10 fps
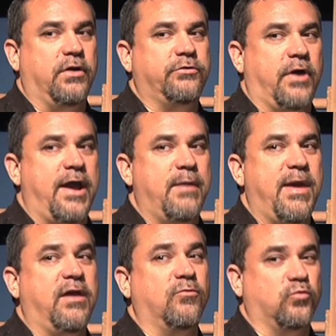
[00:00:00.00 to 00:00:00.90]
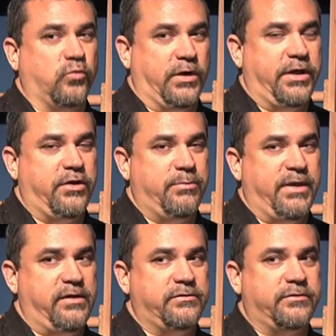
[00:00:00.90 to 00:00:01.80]
are trying to make really good
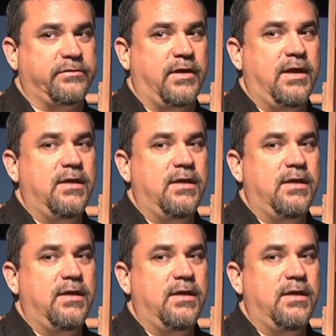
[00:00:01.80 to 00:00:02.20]
pieces.